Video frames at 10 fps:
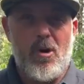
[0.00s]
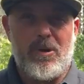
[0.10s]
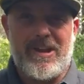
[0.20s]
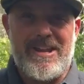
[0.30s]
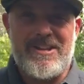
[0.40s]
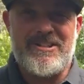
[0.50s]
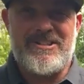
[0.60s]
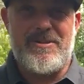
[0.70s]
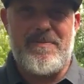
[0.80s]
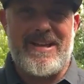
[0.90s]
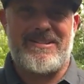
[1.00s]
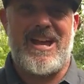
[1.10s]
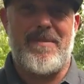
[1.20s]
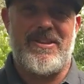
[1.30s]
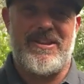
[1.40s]
We're getting into the best
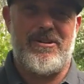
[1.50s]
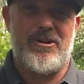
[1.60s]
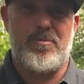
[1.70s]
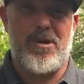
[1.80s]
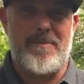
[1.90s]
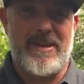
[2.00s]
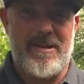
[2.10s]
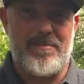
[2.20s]
time of the year to propagate